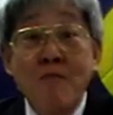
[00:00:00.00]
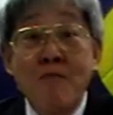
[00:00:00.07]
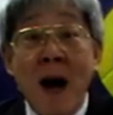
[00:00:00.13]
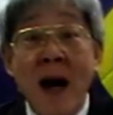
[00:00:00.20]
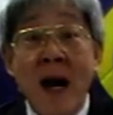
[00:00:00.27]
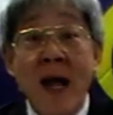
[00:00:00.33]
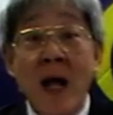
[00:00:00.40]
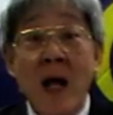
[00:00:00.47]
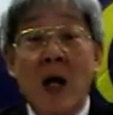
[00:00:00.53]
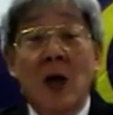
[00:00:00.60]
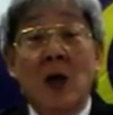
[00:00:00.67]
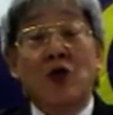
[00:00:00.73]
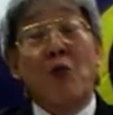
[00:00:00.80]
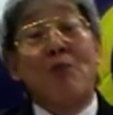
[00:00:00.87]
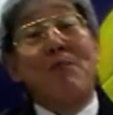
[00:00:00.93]
money
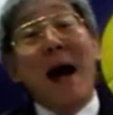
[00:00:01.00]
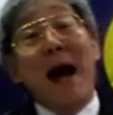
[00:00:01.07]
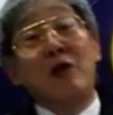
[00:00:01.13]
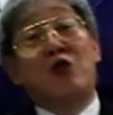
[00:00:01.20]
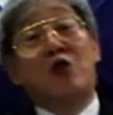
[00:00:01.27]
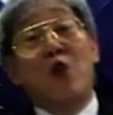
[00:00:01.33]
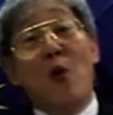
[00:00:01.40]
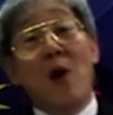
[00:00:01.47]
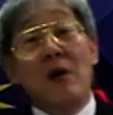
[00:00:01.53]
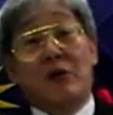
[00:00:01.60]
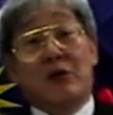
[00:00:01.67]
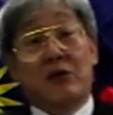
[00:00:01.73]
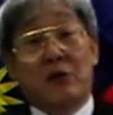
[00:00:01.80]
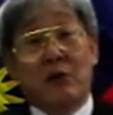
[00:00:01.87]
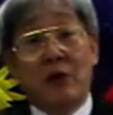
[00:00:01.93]
to buy
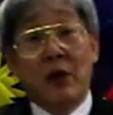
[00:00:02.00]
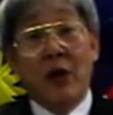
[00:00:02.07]
jewels.